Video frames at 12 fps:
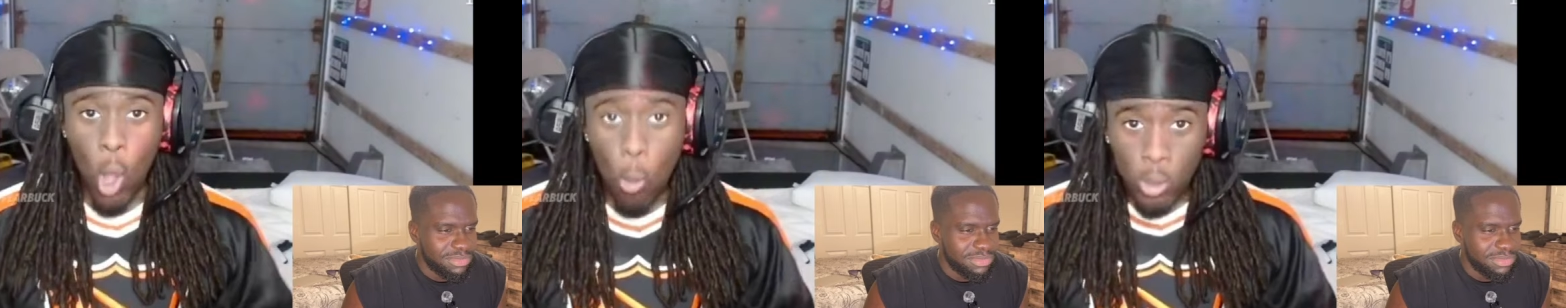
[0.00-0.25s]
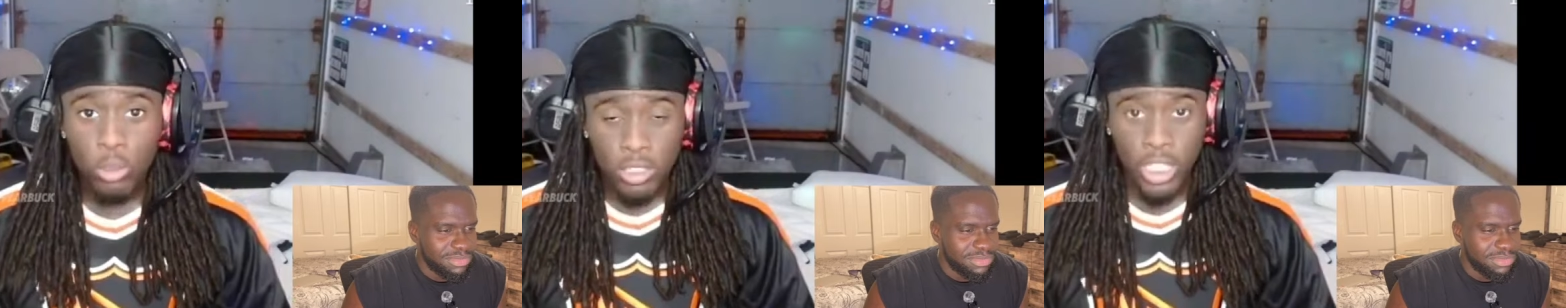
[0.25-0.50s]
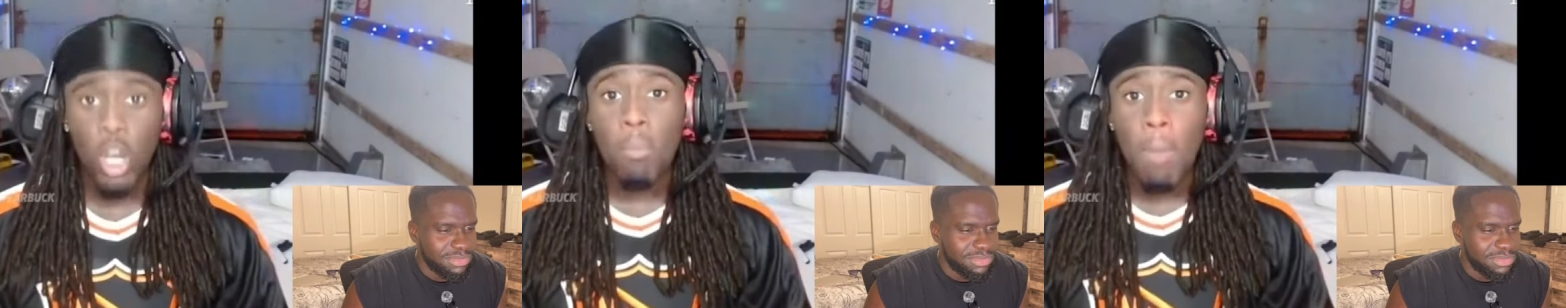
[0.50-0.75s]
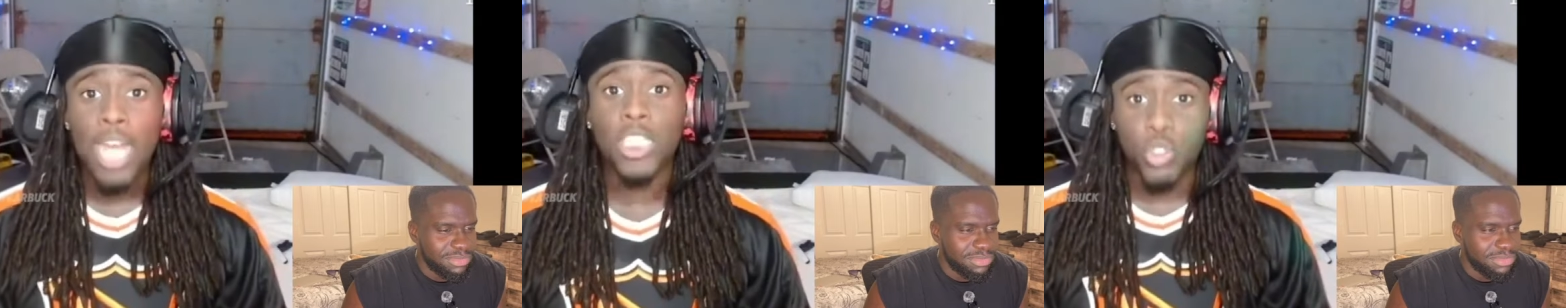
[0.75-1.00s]
Speaker 1: to sit on my
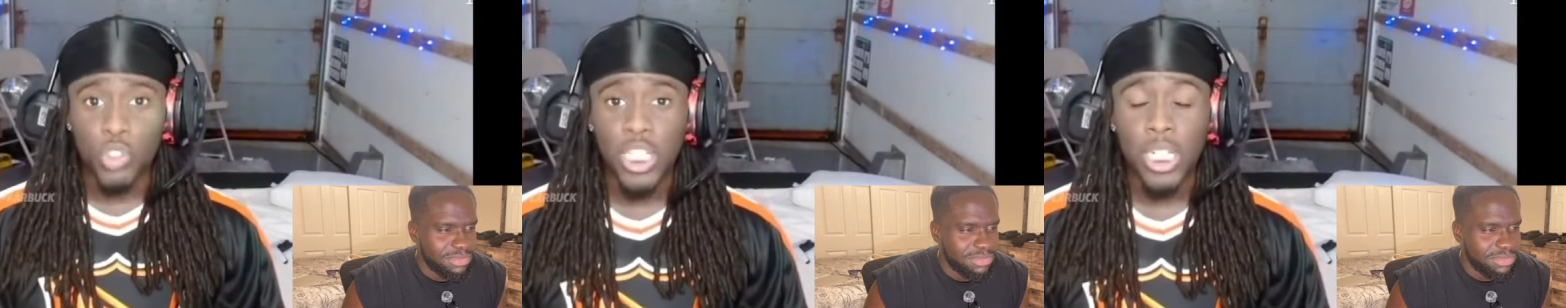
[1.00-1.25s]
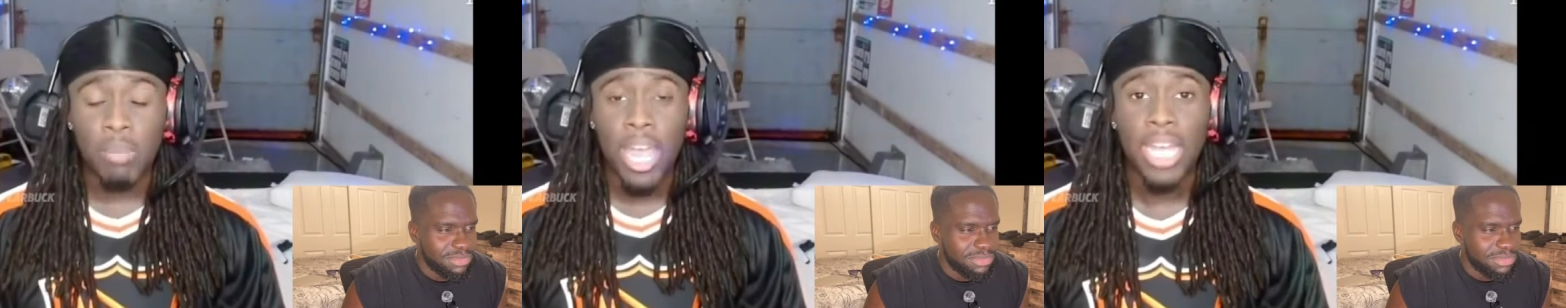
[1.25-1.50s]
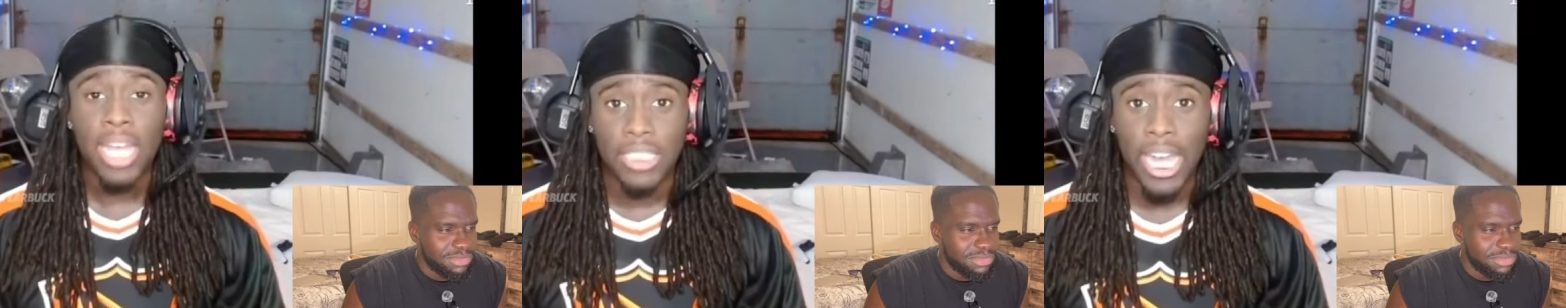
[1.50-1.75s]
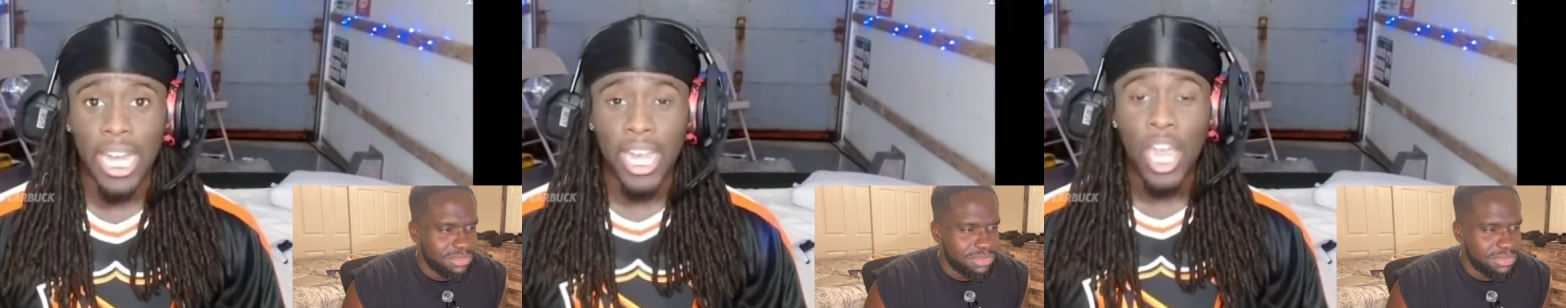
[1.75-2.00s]
stream and
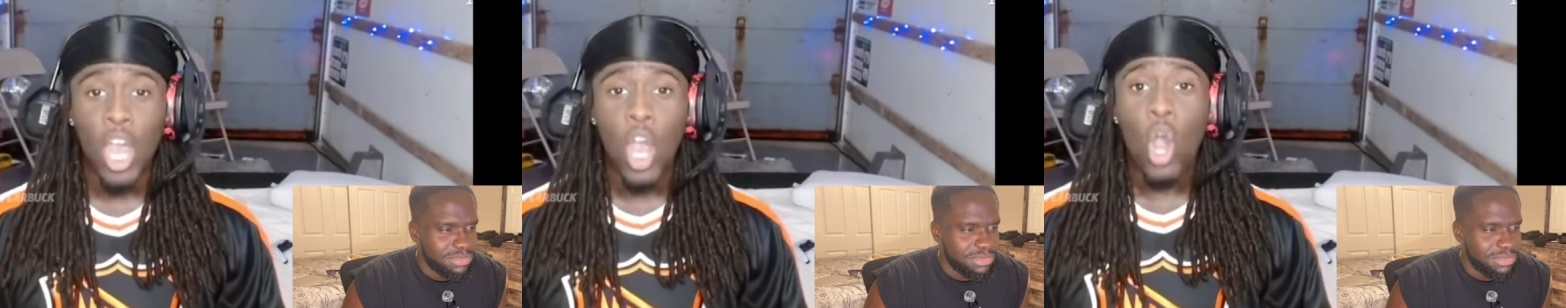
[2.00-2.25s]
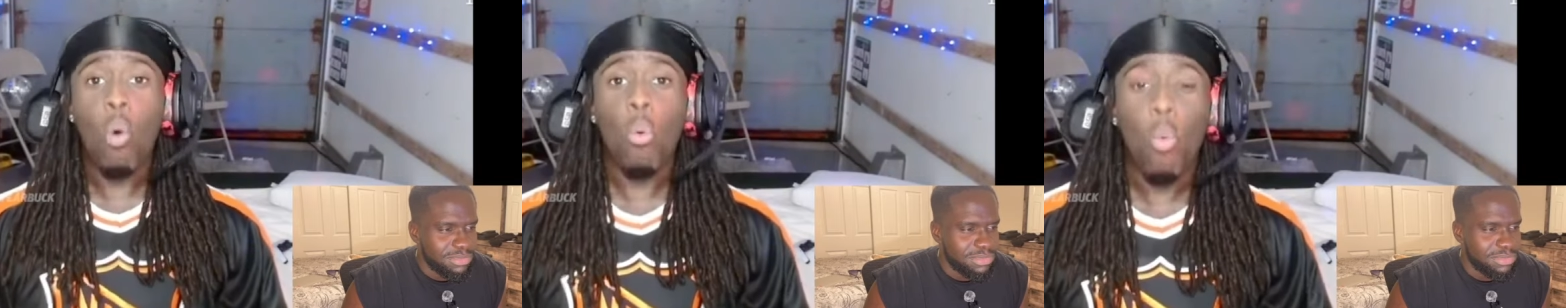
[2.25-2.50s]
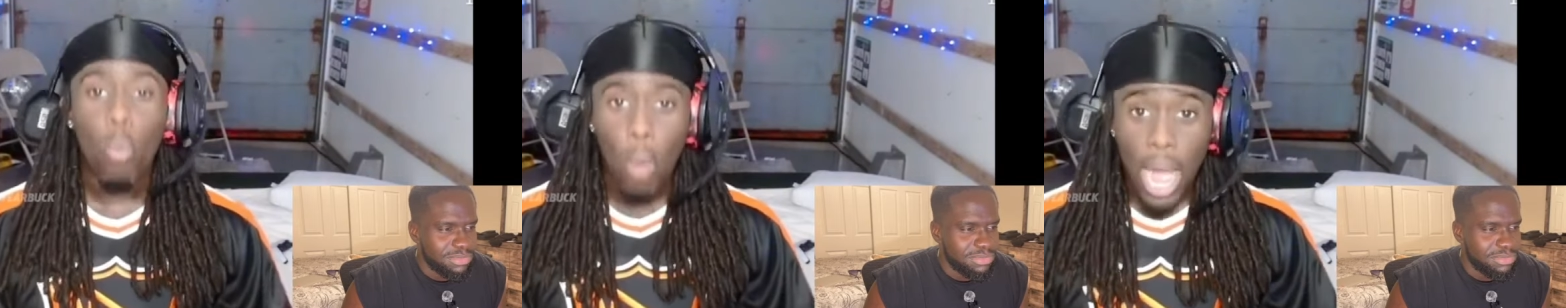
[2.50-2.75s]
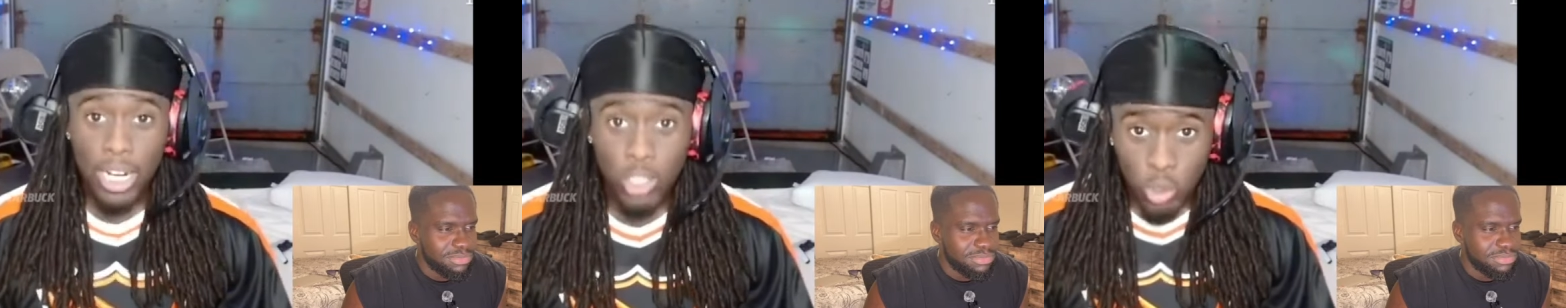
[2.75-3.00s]
say, why
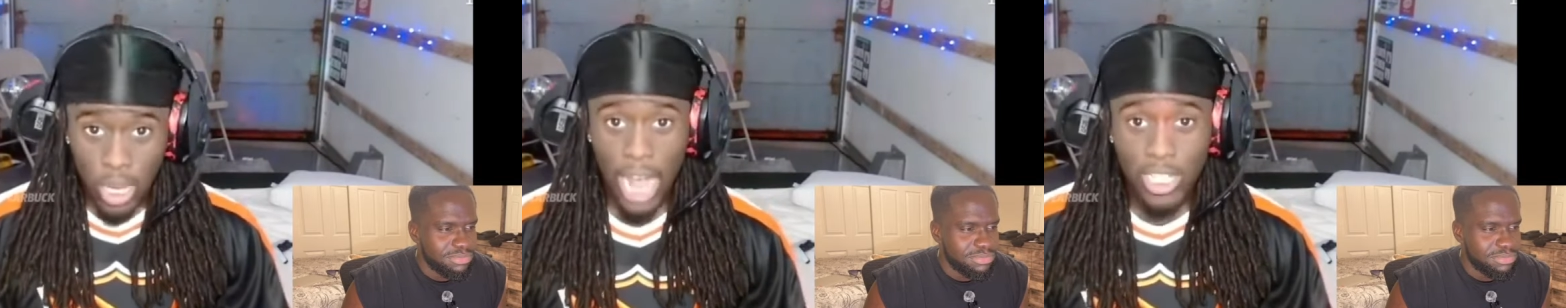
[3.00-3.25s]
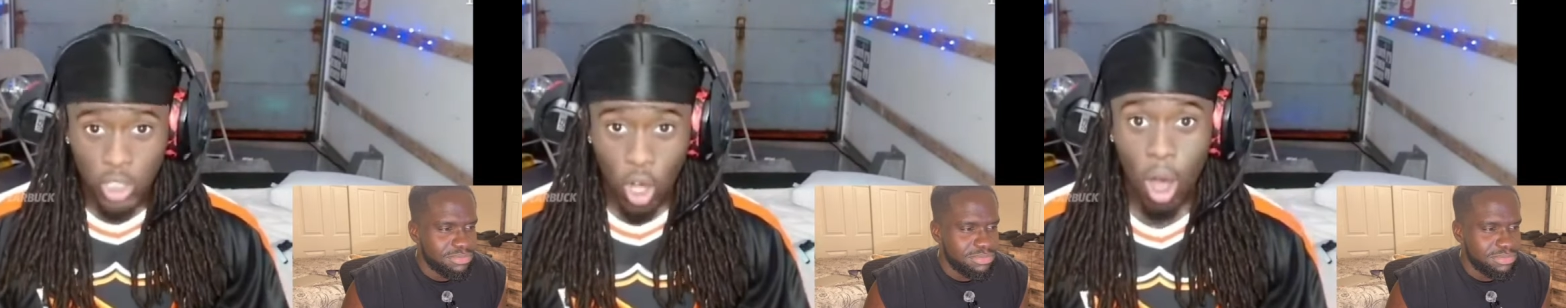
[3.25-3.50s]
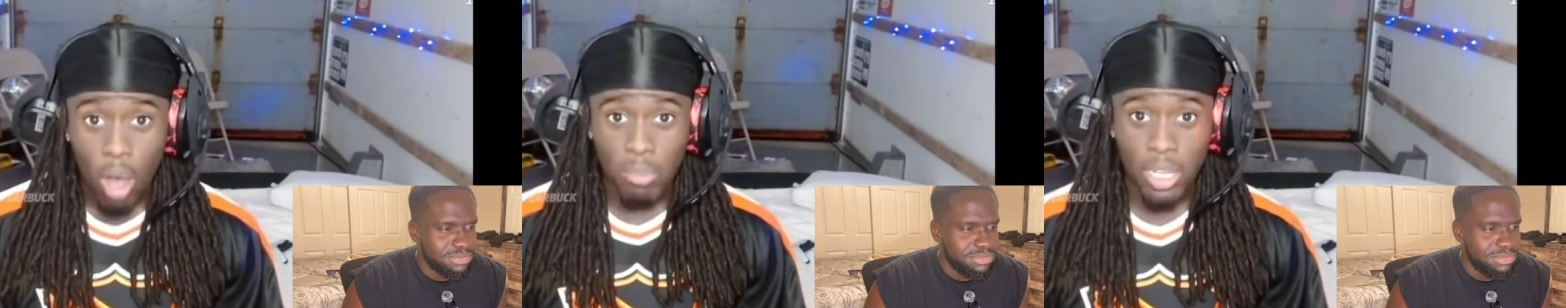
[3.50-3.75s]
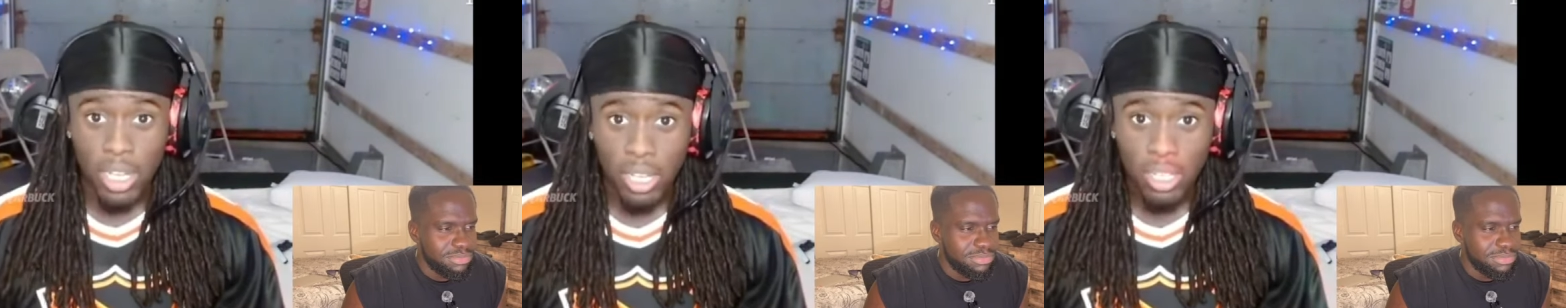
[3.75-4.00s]
did you guys call me?